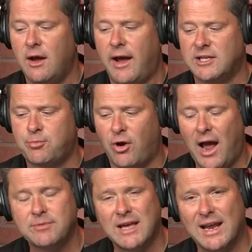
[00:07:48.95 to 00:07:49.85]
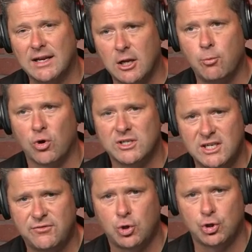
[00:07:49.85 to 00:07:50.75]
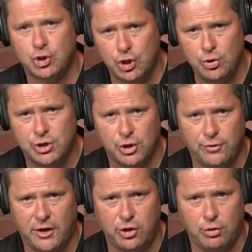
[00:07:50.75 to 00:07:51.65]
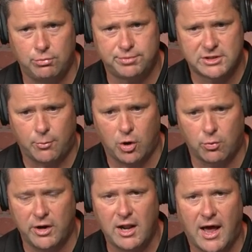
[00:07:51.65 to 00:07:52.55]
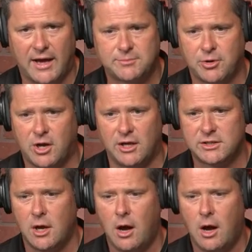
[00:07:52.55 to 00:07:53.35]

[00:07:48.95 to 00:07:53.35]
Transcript: is perhaps a little more difficult to do than you somewhat realize because